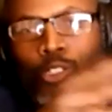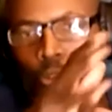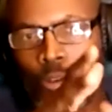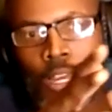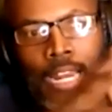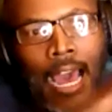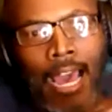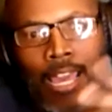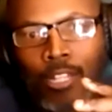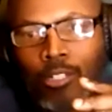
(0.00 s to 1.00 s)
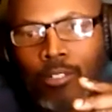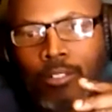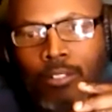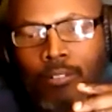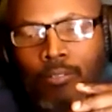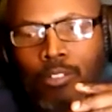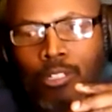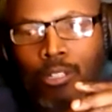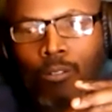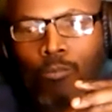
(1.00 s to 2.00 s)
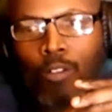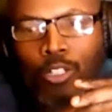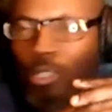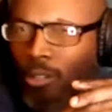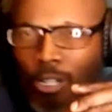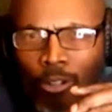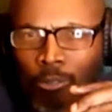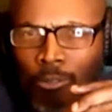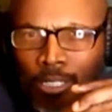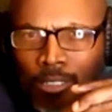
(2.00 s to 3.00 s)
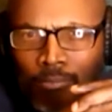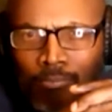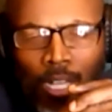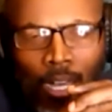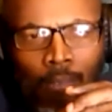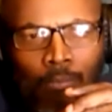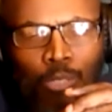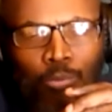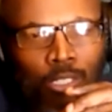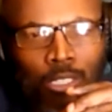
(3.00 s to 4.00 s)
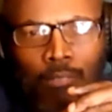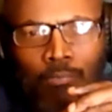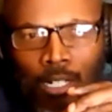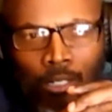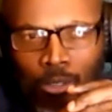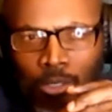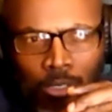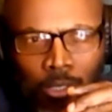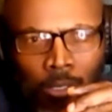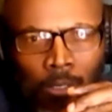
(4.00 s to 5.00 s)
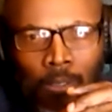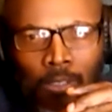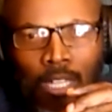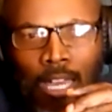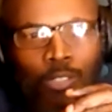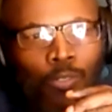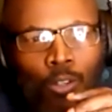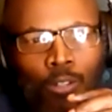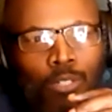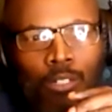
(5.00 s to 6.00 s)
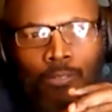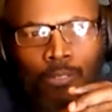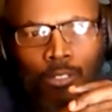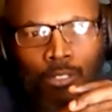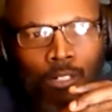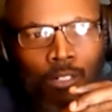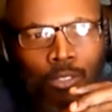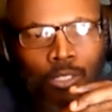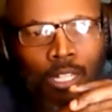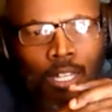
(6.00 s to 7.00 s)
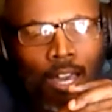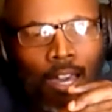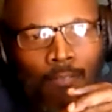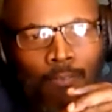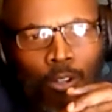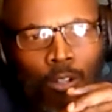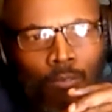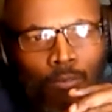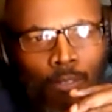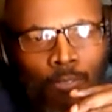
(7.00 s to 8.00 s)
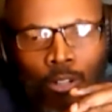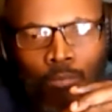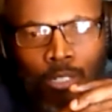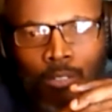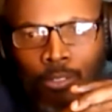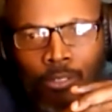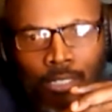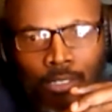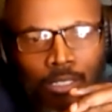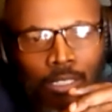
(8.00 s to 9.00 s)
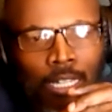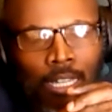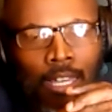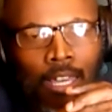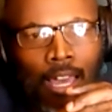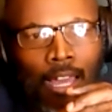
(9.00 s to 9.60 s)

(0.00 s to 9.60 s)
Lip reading: And that was the one I don't wish on no one, especially my little sister. She has four beautiful girls, four beautiful nieces.